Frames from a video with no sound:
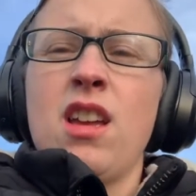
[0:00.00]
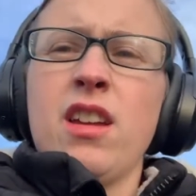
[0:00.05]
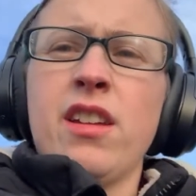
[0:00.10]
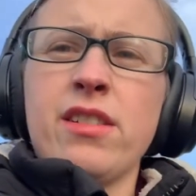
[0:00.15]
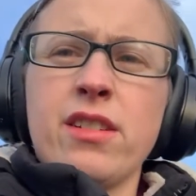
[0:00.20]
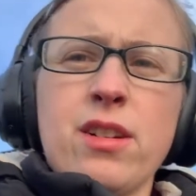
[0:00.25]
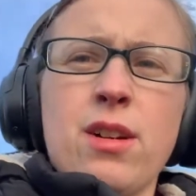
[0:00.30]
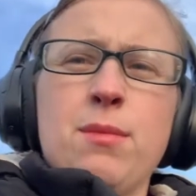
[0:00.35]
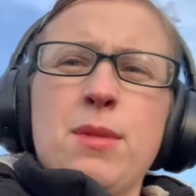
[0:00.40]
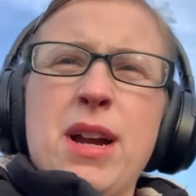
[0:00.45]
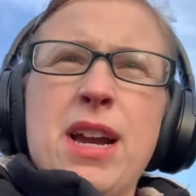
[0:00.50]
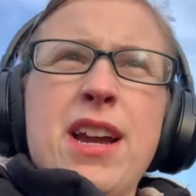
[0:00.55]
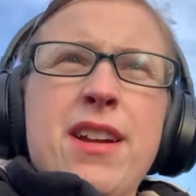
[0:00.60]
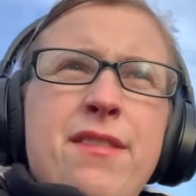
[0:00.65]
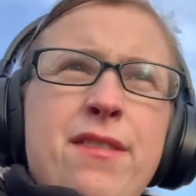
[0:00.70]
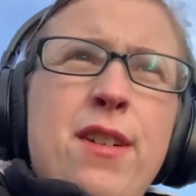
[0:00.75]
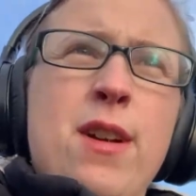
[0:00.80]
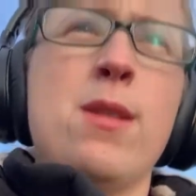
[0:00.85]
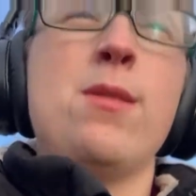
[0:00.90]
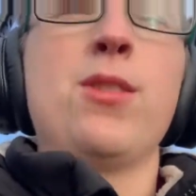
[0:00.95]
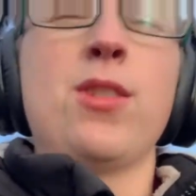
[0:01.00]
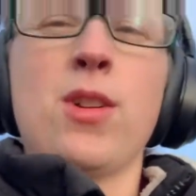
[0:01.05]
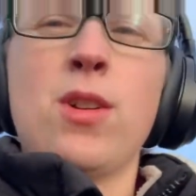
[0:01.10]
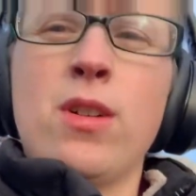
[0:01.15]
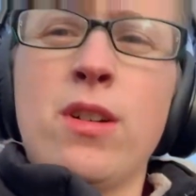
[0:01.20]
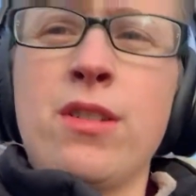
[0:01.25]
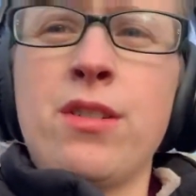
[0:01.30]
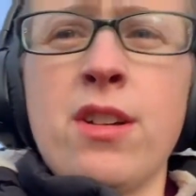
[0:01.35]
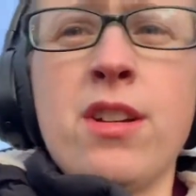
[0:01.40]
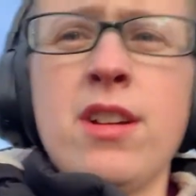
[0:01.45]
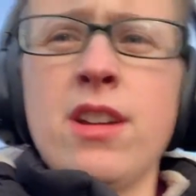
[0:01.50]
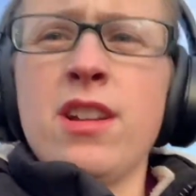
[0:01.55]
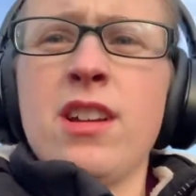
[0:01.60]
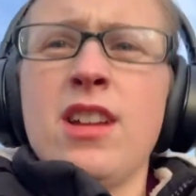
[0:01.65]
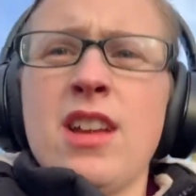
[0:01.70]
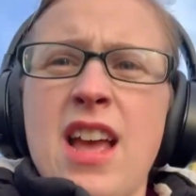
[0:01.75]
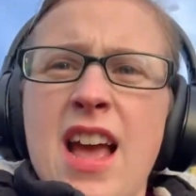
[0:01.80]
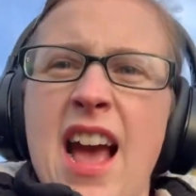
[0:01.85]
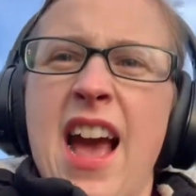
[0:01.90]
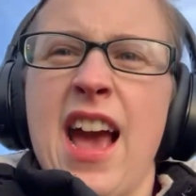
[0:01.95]
Got my headphones on
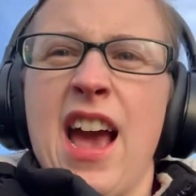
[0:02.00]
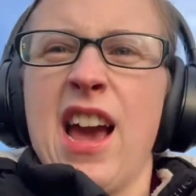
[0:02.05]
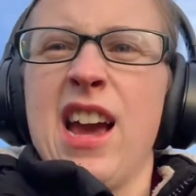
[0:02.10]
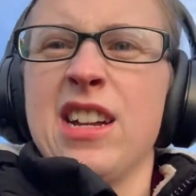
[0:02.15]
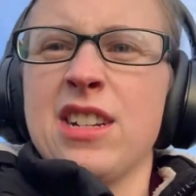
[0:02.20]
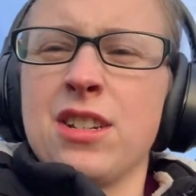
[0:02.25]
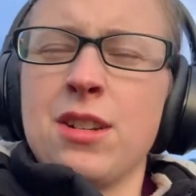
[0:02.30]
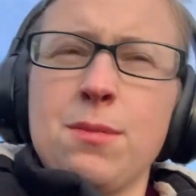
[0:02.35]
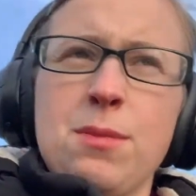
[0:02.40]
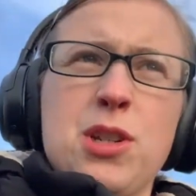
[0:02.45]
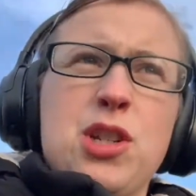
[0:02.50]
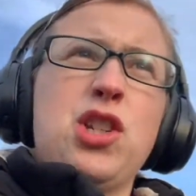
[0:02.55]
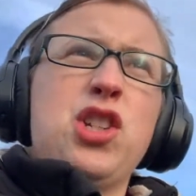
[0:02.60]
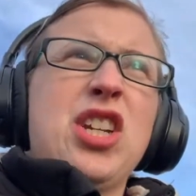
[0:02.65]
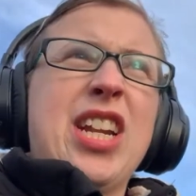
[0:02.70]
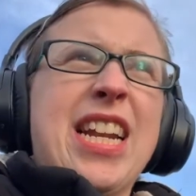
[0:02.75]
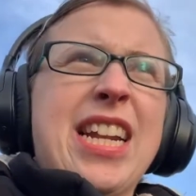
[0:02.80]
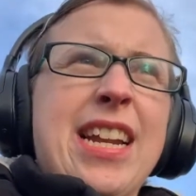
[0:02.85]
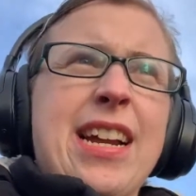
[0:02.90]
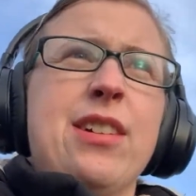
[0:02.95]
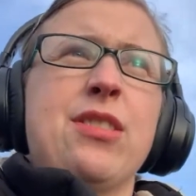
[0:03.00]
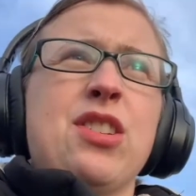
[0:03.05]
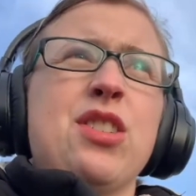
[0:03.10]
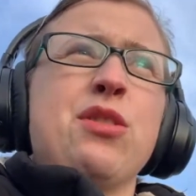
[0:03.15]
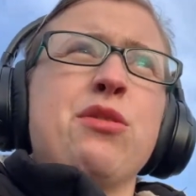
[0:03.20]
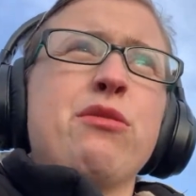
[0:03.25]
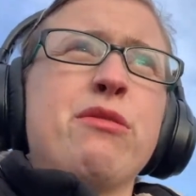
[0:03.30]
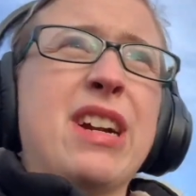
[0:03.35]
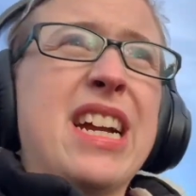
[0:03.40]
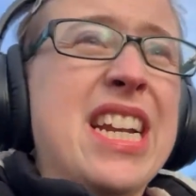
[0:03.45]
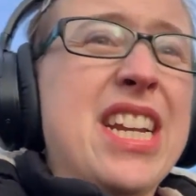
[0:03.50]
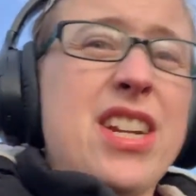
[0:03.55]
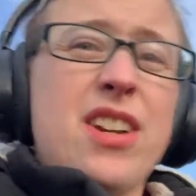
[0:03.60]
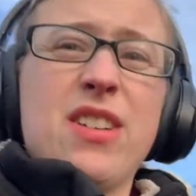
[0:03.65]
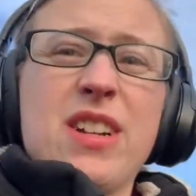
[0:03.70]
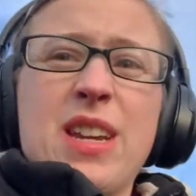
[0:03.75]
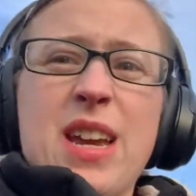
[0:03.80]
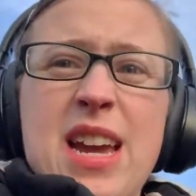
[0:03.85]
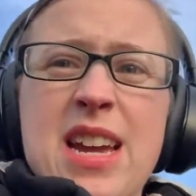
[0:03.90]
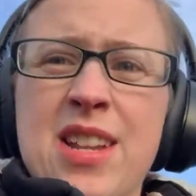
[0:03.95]
and I'm just chilling out to the radio
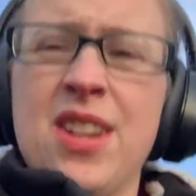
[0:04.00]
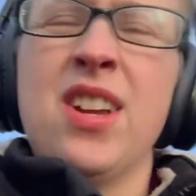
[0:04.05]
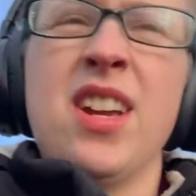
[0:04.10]
again,